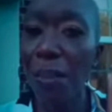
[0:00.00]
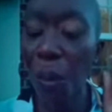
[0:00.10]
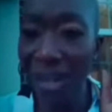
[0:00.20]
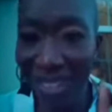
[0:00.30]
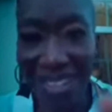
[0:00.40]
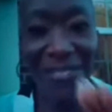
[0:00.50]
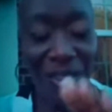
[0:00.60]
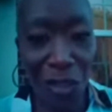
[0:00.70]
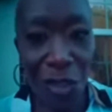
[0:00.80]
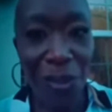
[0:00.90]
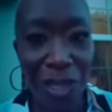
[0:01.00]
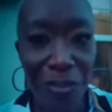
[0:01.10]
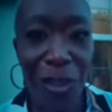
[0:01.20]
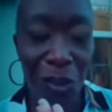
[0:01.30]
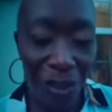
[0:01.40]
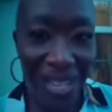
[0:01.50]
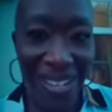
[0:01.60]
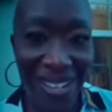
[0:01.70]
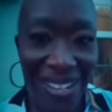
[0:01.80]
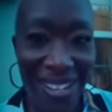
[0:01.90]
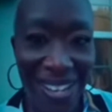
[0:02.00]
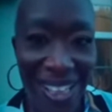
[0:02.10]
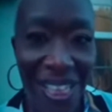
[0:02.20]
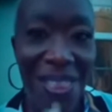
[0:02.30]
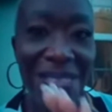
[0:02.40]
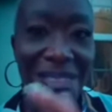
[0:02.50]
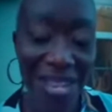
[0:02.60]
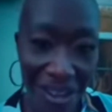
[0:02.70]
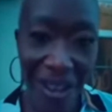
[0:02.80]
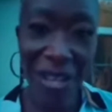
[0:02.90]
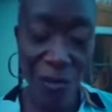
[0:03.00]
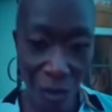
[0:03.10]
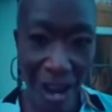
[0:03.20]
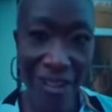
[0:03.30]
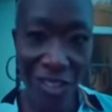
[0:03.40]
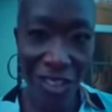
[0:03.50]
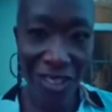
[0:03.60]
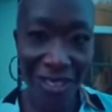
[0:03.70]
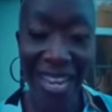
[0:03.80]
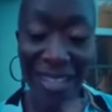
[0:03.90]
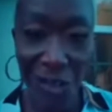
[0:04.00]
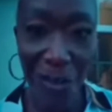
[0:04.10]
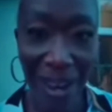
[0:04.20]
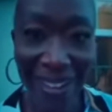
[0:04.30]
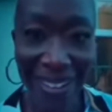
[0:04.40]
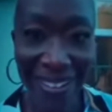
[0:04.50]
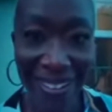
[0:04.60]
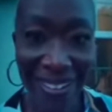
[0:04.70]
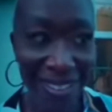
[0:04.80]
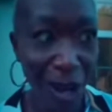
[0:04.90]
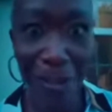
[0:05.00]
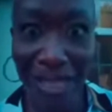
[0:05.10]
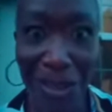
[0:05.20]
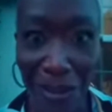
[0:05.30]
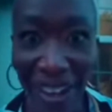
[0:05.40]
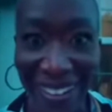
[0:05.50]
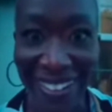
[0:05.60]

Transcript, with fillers: But when given the choice between the young and fresh and Joe Biden, y'all picked Joe Biden.